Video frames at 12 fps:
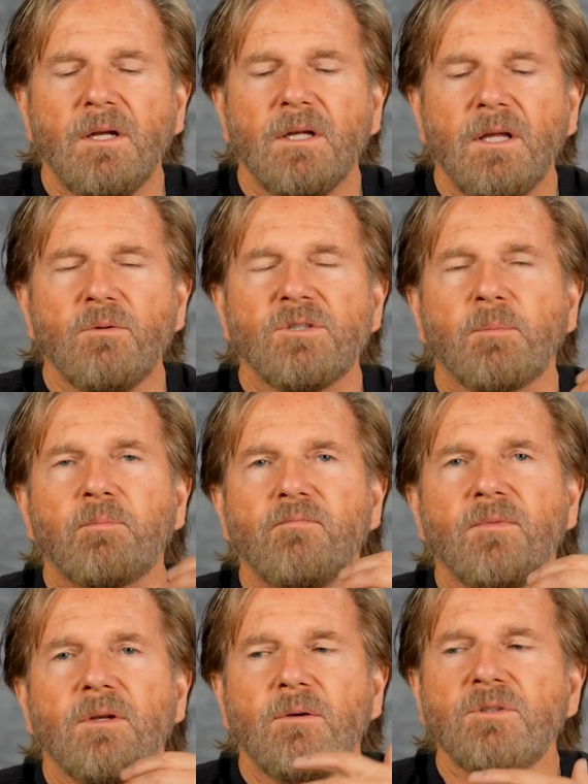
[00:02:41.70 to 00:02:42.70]
He was
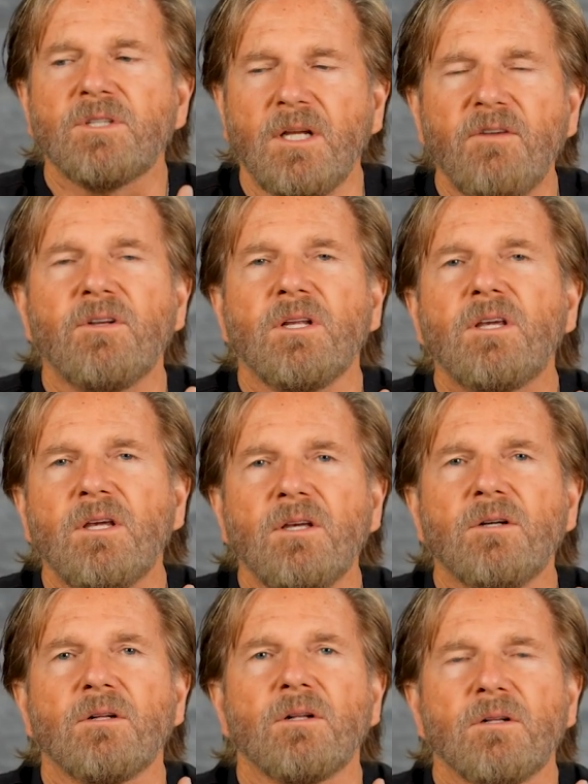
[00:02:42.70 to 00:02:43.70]
an even
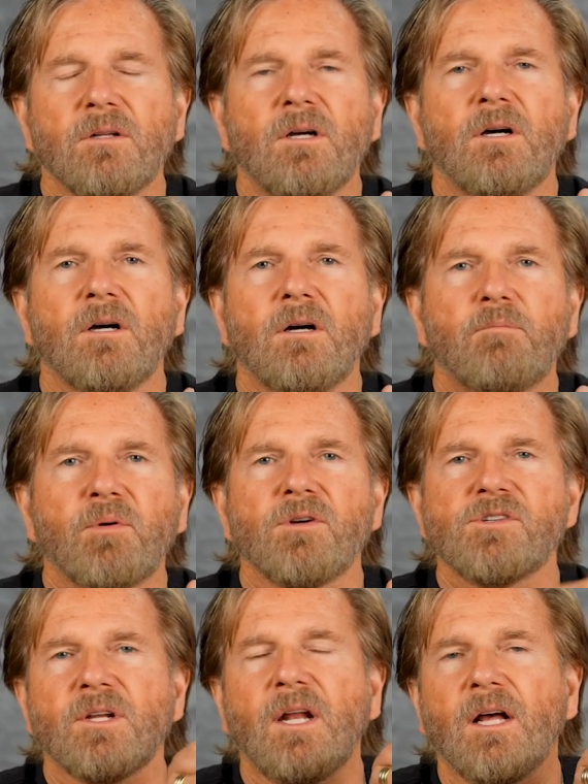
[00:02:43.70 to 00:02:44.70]
keel
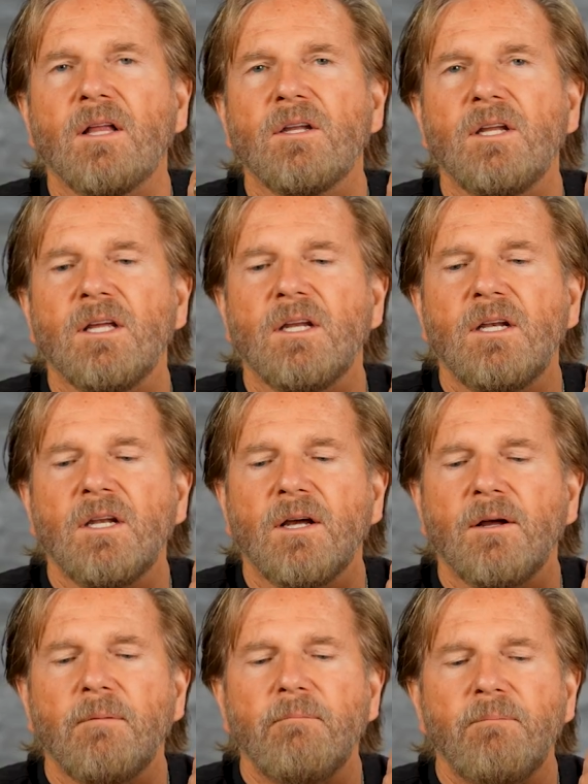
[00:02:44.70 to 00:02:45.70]
personality,
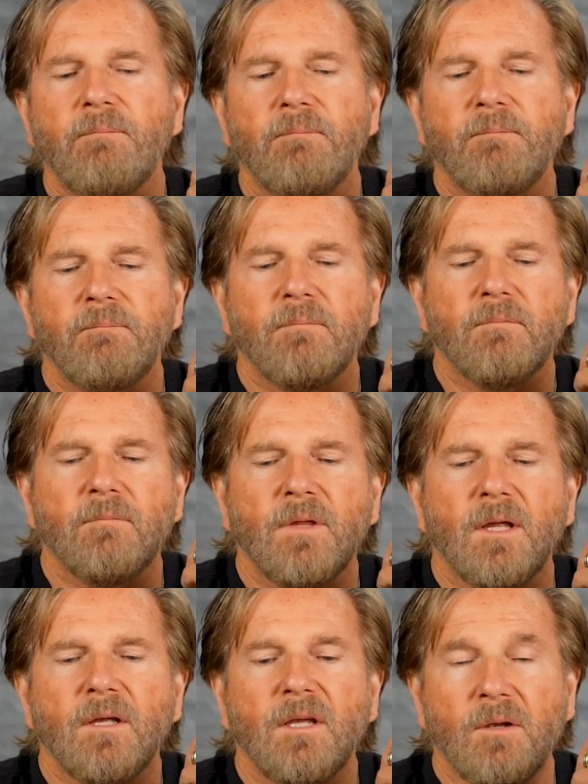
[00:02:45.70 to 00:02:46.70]
and
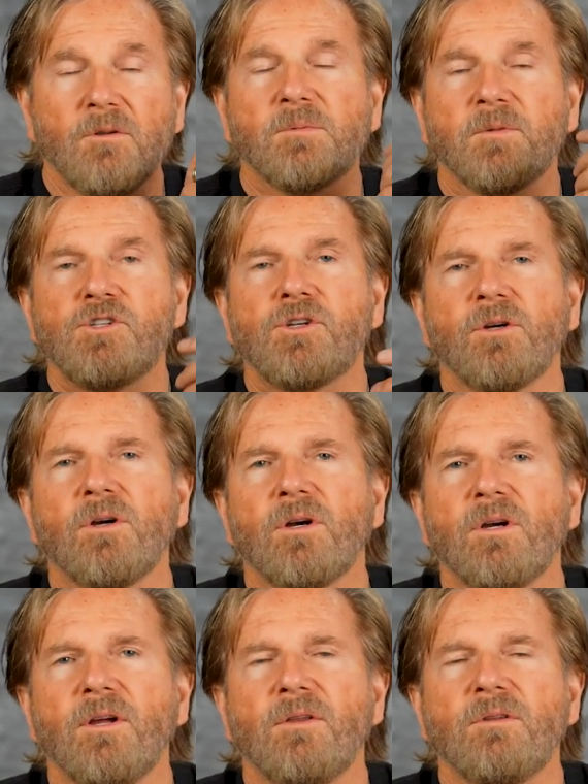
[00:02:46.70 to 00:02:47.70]
he was
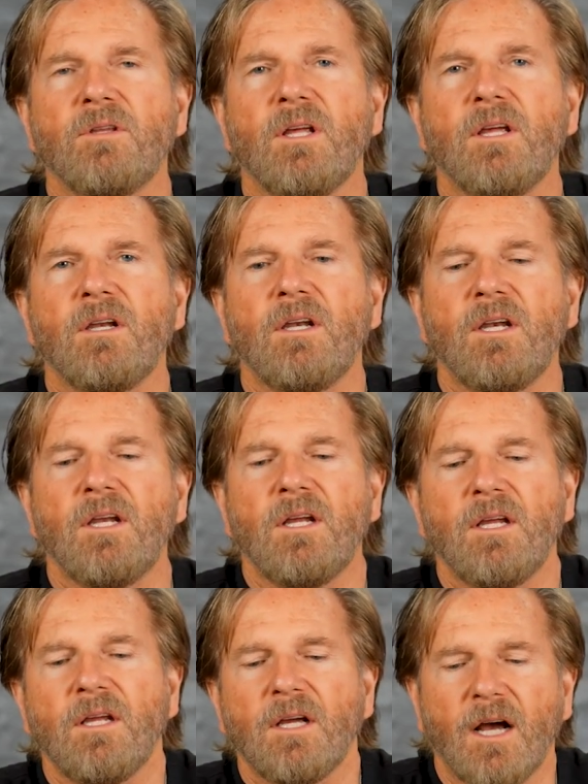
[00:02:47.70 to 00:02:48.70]
mature. And
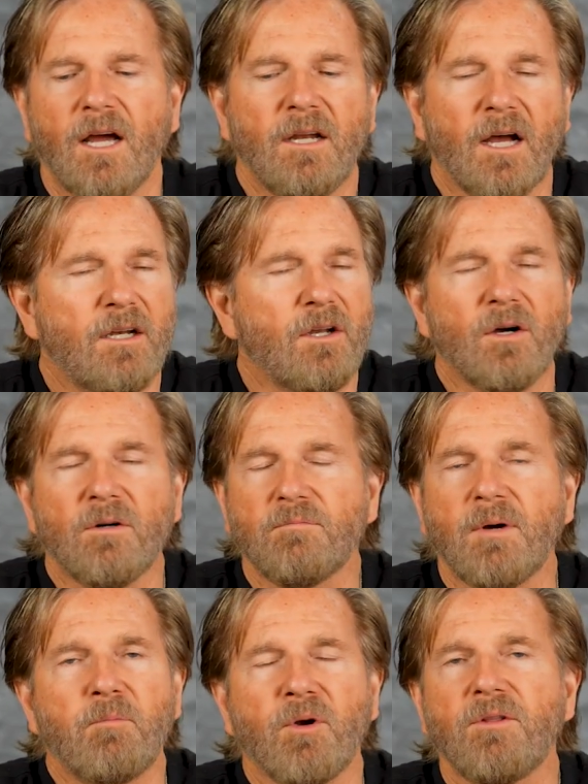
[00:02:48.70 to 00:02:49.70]
I know
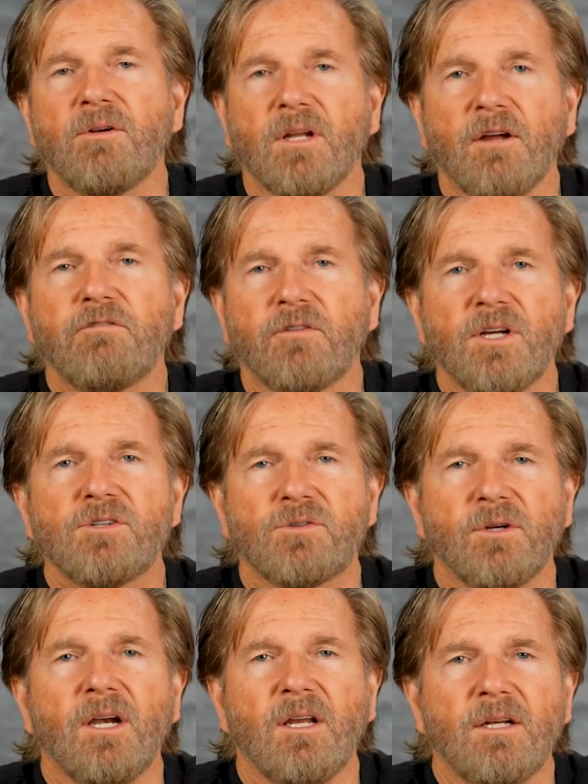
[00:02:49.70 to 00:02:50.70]
my brother and I
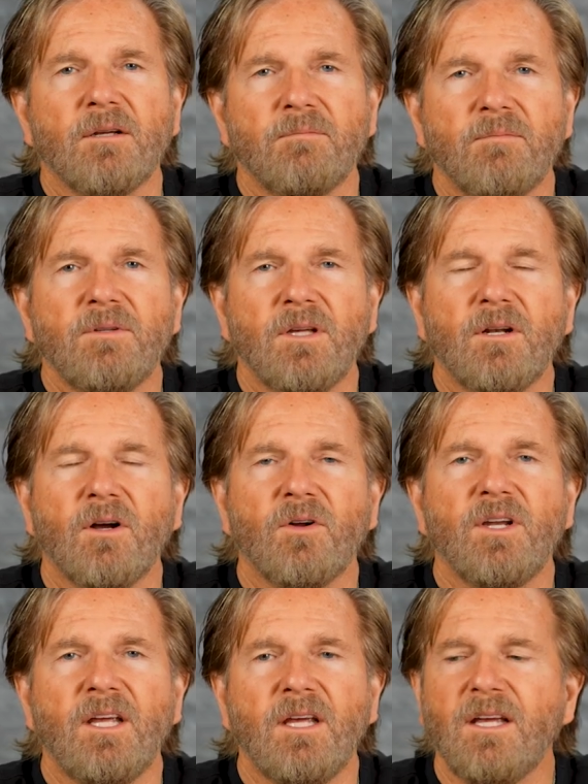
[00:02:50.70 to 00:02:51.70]
frustrated him,
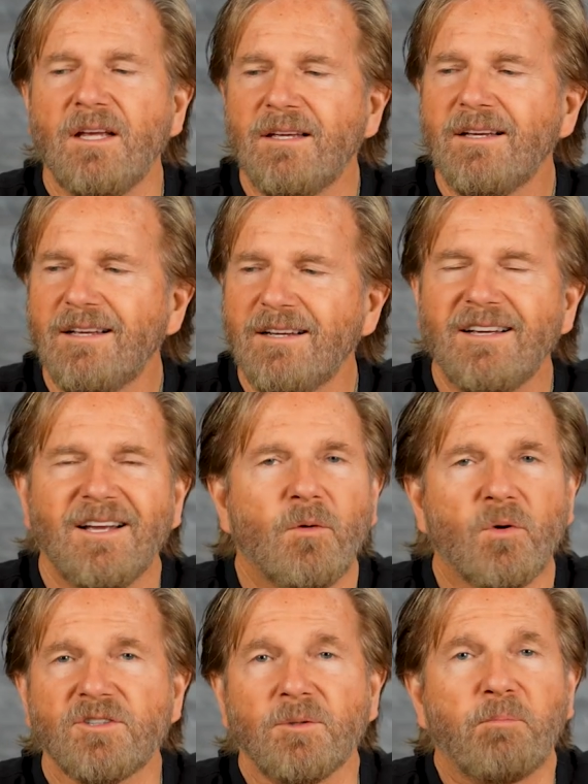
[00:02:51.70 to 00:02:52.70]
and he
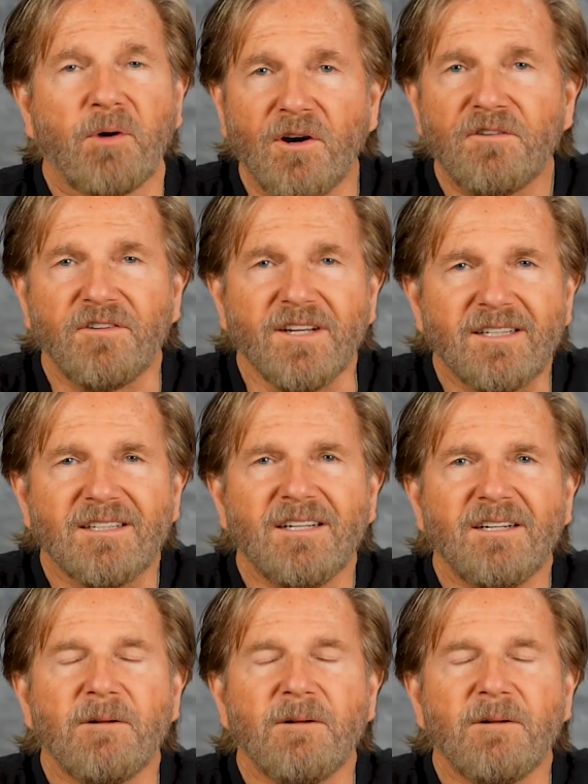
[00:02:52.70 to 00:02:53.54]
wasn't perfect.